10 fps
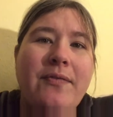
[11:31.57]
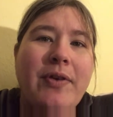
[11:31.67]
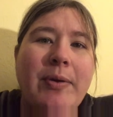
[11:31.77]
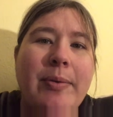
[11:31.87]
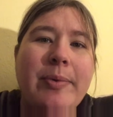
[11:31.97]

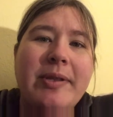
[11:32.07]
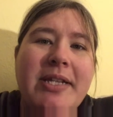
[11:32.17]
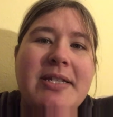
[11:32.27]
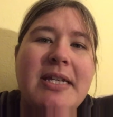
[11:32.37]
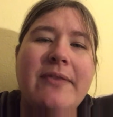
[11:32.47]
very
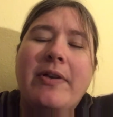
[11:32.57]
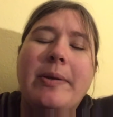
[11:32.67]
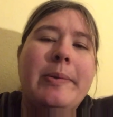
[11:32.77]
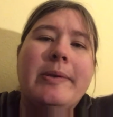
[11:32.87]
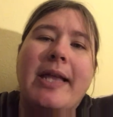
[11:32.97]
releasing,
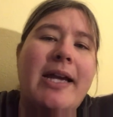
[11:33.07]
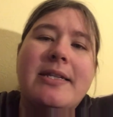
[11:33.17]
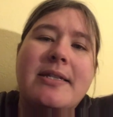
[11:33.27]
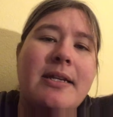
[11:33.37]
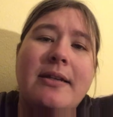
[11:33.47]
very
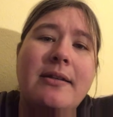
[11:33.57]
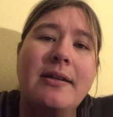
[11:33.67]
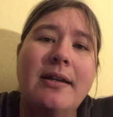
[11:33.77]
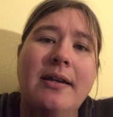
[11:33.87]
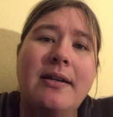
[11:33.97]

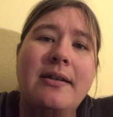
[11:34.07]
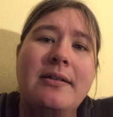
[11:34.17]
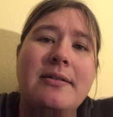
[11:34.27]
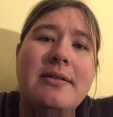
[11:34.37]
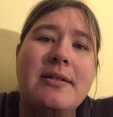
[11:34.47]
relaxing.
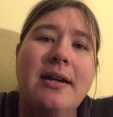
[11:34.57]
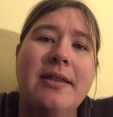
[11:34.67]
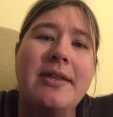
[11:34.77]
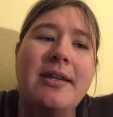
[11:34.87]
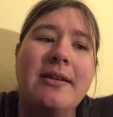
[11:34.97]
And
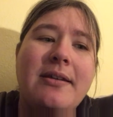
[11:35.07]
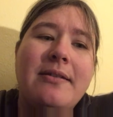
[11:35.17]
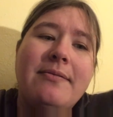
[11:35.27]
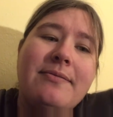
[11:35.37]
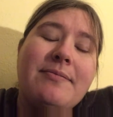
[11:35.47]
I think
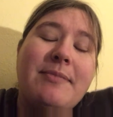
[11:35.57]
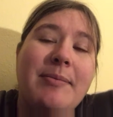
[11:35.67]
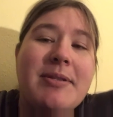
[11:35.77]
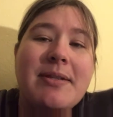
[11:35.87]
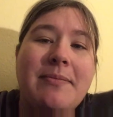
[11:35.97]

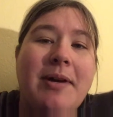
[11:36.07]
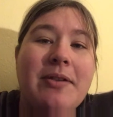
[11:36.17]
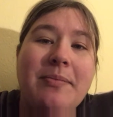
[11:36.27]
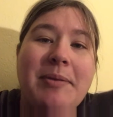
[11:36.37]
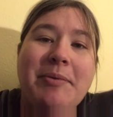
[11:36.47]
maybe some
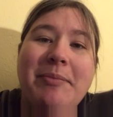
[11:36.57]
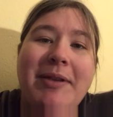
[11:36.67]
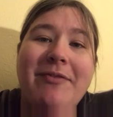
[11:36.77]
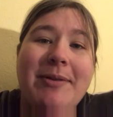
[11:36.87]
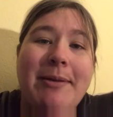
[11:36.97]
other people
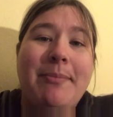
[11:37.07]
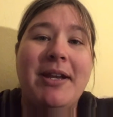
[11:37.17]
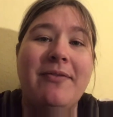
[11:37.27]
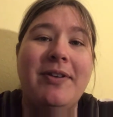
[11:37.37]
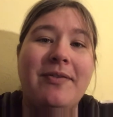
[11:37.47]
might
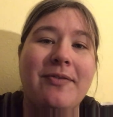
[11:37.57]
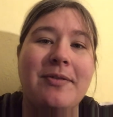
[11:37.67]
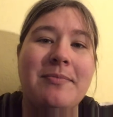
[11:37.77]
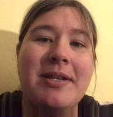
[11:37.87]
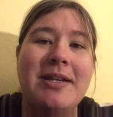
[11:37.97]
benefit
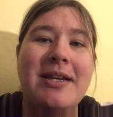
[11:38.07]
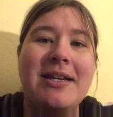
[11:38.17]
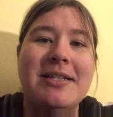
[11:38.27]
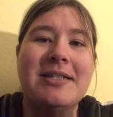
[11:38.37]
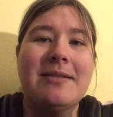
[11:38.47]
from
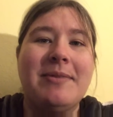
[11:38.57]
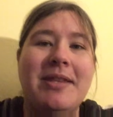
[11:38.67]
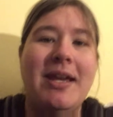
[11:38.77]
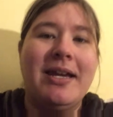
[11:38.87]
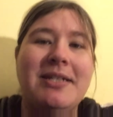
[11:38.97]
some of
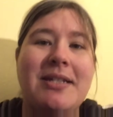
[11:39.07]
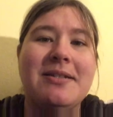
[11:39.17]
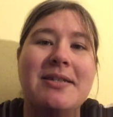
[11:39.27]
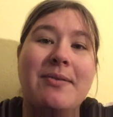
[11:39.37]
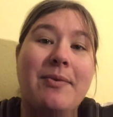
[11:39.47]
the
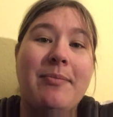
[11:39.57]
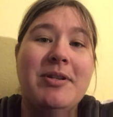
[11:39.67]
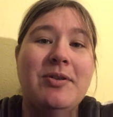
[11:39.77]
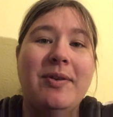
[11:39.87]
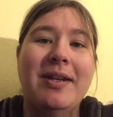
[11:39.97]
ideas that we've
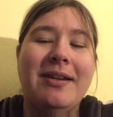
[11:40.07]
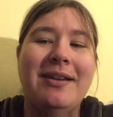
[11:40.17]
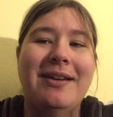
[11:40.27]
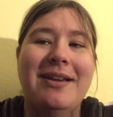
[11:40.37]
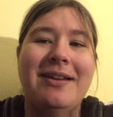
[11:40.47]
been doing.
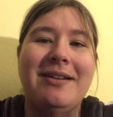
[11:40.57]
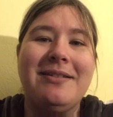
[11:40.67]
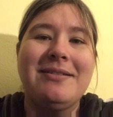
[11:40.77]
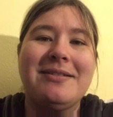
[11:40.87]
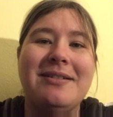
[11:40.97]

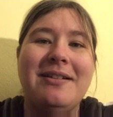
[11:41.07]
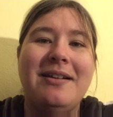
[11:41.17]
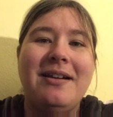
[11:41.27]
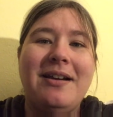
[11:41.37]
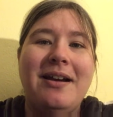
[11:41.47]
And
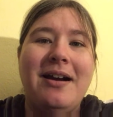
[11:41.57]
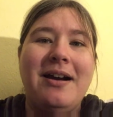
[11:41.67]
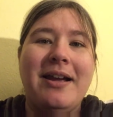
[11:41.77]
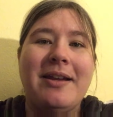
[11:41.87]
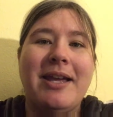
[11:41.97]

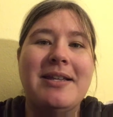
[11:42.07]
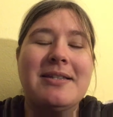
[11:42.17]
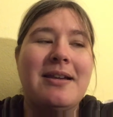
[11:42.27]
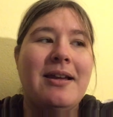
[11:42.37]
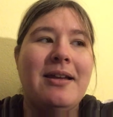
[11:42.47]
I
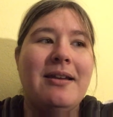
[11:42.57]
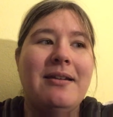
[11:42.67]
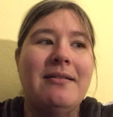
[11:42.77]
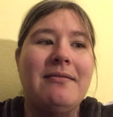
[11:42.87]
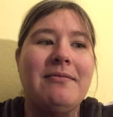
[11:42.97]
guess
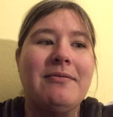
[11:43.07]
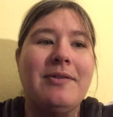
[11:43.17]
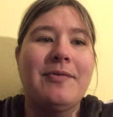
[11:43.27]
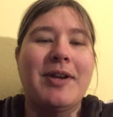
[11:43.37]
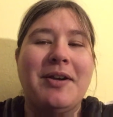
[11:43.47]

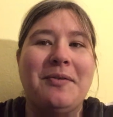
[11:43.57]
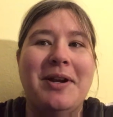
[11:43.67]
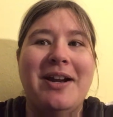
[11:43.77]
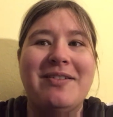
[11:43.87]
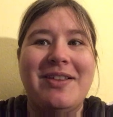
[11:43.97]
I've kind of
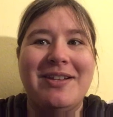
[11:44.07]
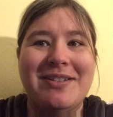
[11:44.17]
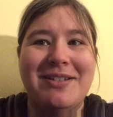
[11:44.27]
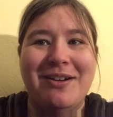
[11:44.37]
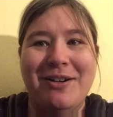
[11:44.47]
run out of
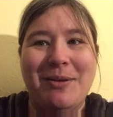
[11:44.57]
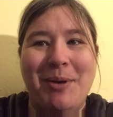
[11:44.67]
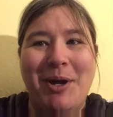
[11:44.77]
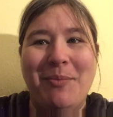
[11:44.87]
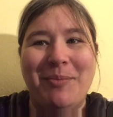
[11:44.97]
things to talk
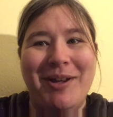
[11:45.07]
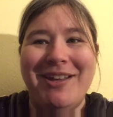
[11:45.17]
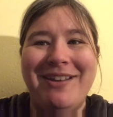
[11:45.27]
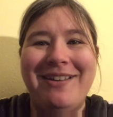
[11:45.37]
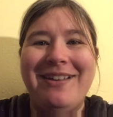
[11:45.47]
about. But